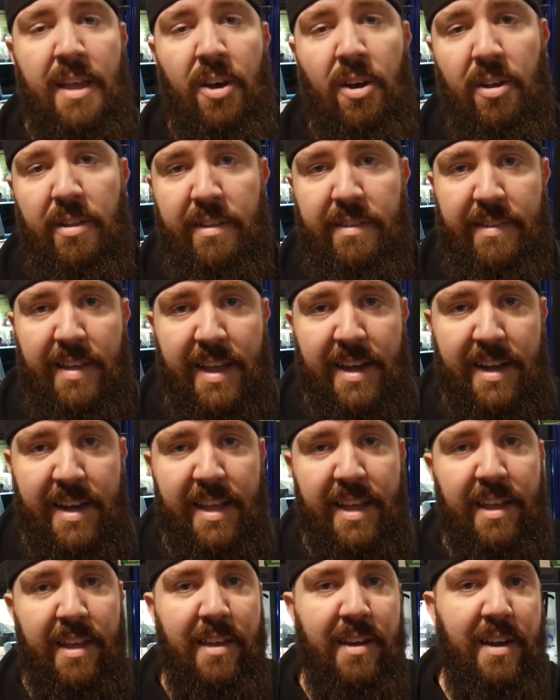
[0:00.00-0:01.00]
all this
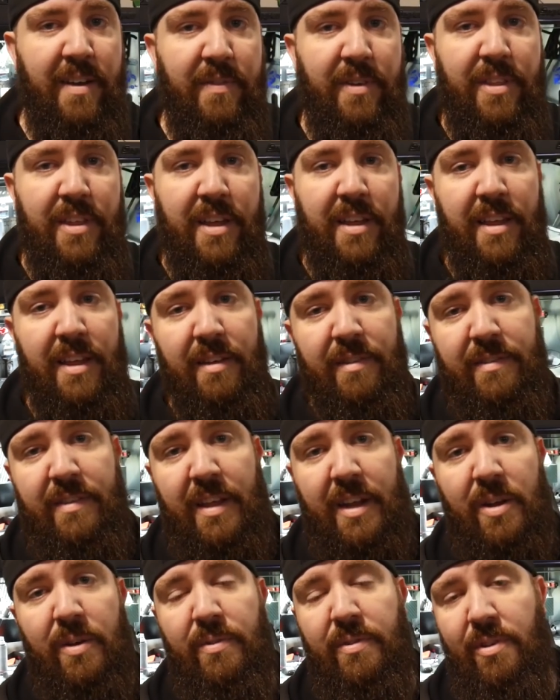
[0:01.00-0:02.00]
editing and everything else
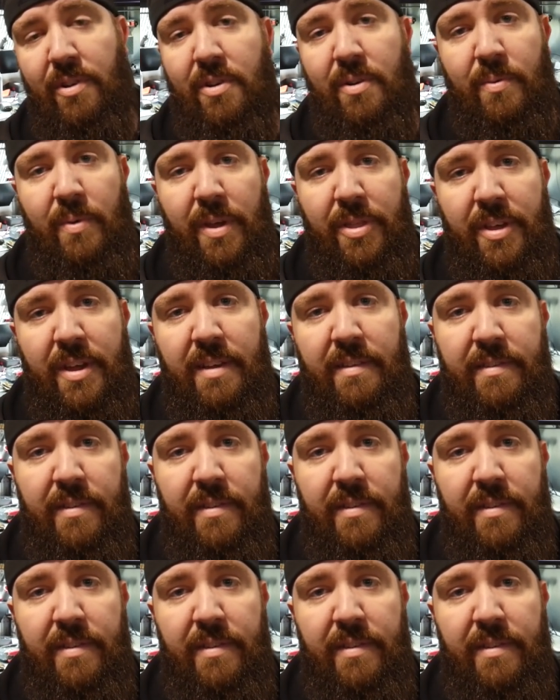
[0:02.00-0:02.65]
that goes along with it.